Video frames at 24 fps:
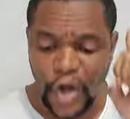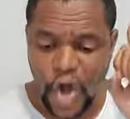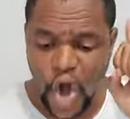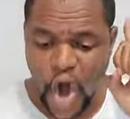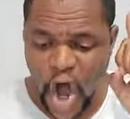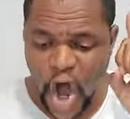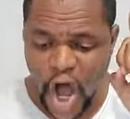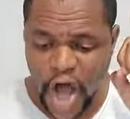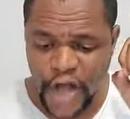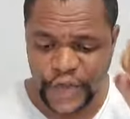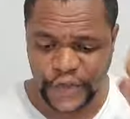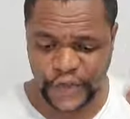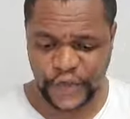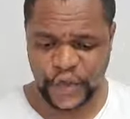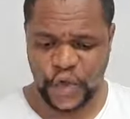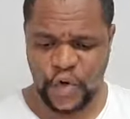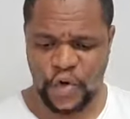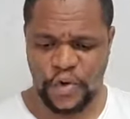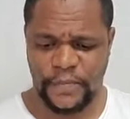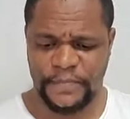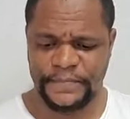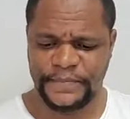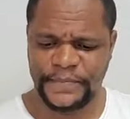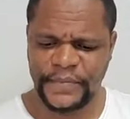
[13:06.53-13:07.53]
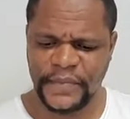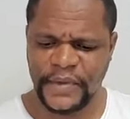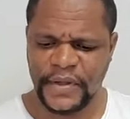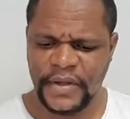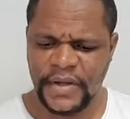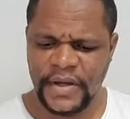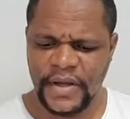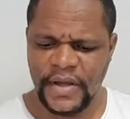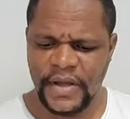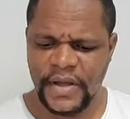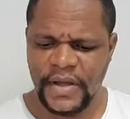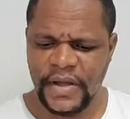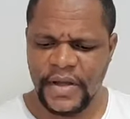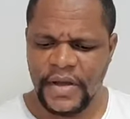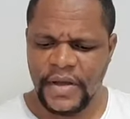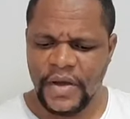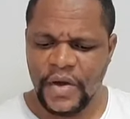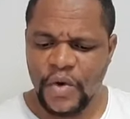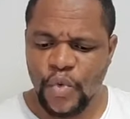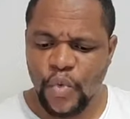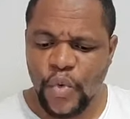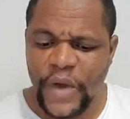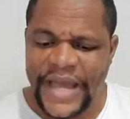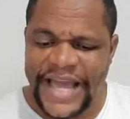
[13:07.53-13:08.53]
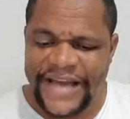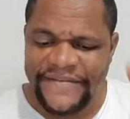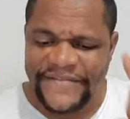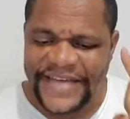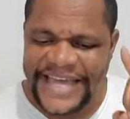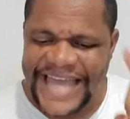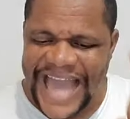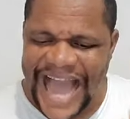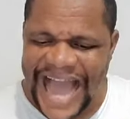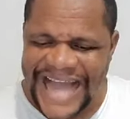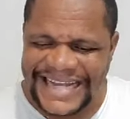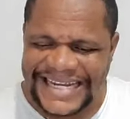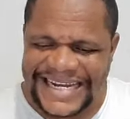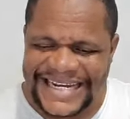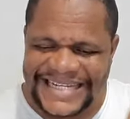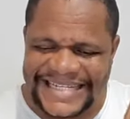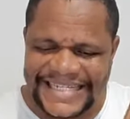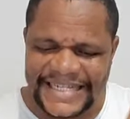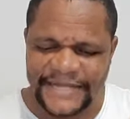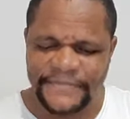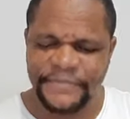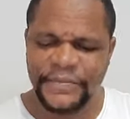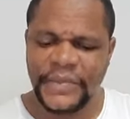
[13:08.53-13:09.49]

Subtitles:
Also, we have gathered